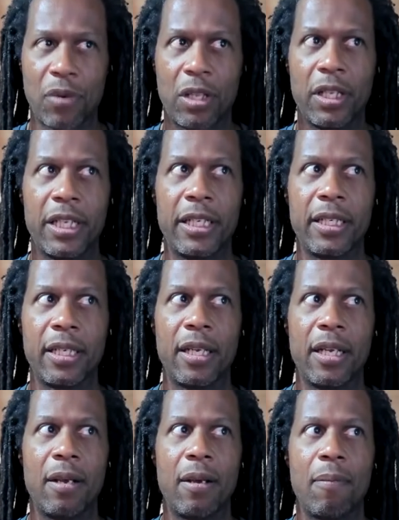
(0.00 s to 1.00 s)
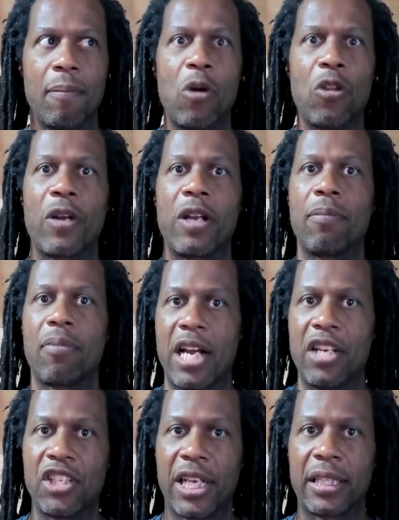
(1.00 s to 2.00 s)
Brooklyn bouldering
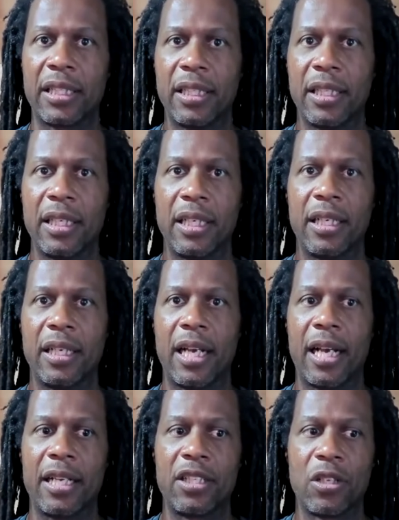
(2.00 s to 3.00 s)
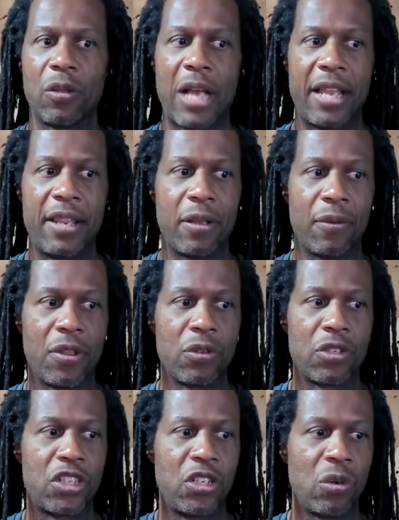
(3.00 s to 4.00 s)
project. Uh, so I know
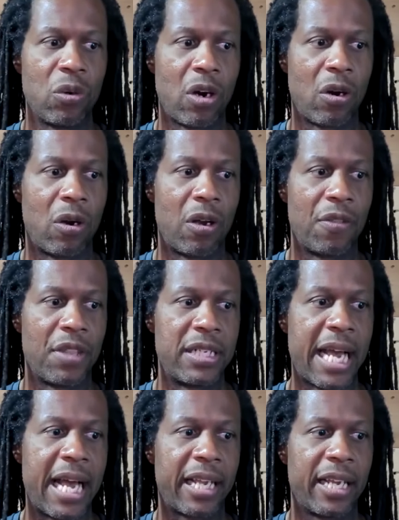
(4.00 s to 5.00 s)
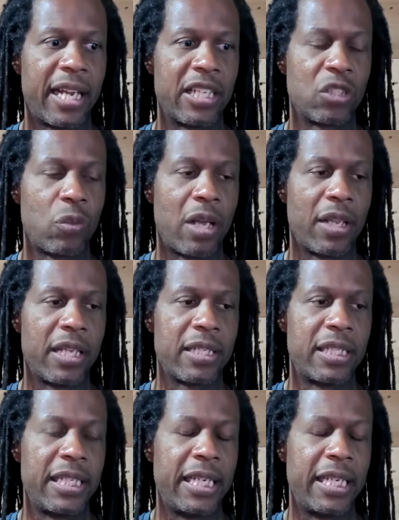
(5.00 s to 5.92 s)
those two are on the docket as well as